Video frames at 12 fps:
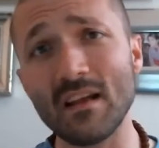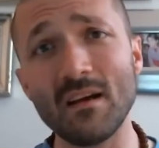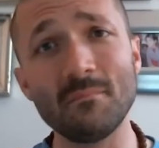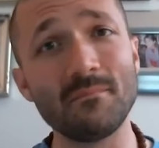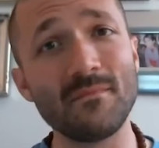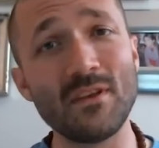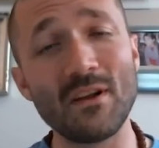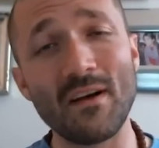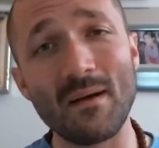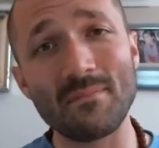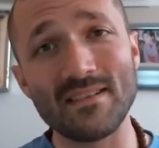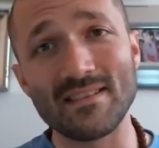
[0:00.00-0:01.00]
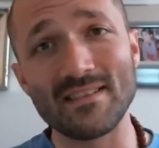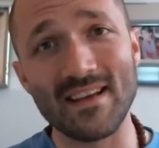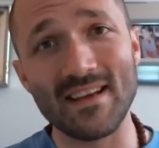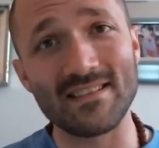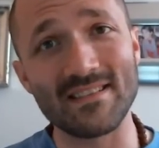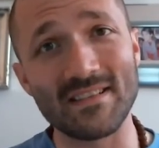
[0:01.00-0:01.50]
And I'm happy to
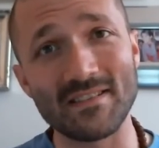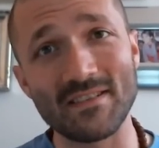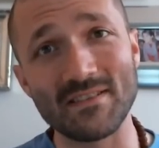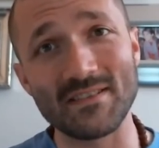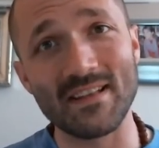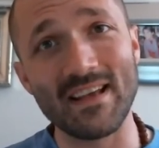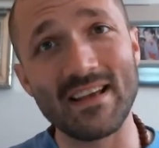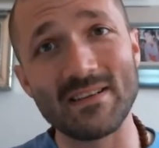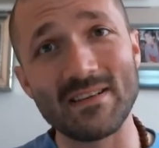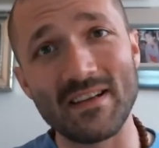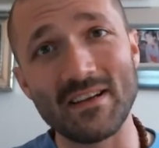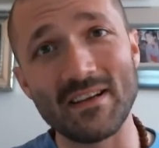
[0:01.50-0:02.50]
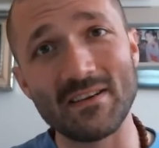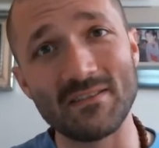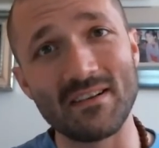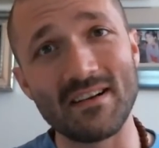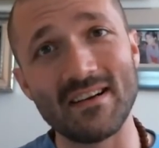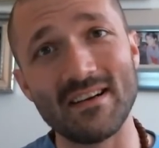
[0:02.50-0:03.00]
say 6 years later
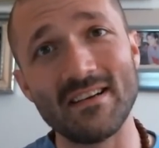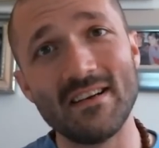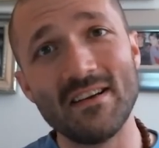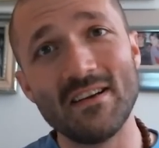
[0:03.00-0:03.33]
here,